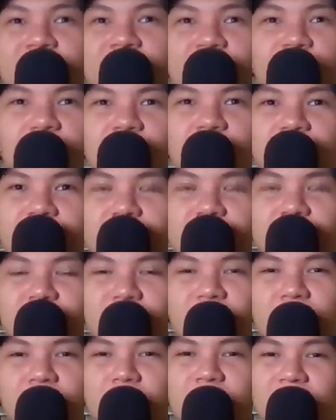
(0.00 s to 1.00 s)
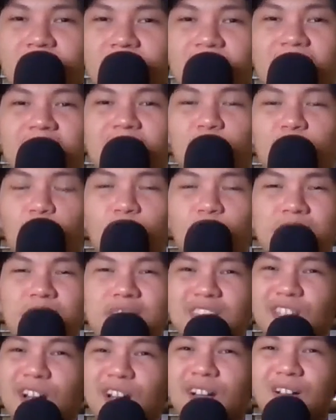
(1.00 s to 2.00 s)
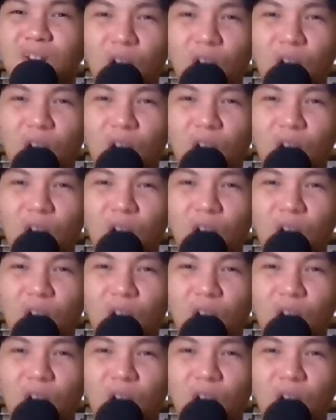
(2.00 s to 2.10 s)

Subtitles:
third team in the Western